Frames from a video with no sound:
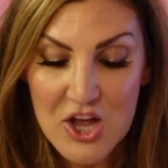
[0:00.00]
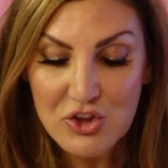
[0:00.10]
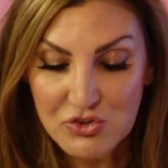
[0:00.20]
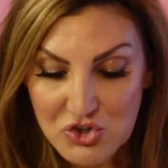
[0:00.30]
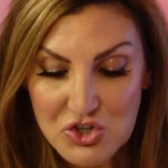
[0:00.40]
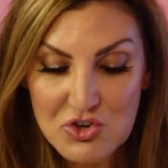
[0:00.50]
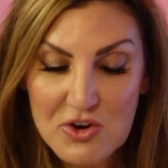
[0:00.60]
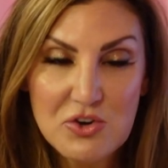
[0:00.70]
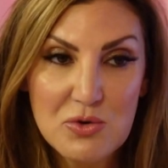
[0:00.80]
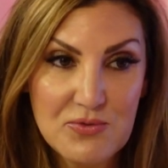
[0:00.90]
So she
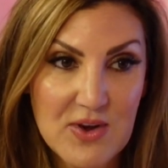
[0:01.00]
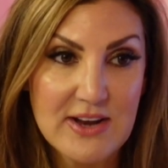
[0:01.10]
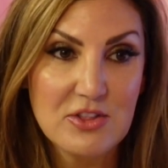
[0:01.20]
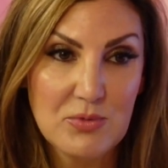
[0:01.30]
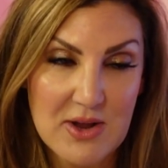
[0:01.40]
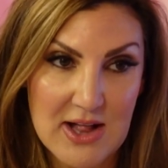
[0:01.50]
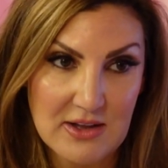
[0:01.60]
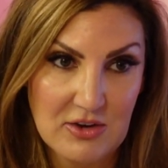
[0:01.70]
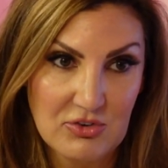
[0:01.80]
started to invite the reality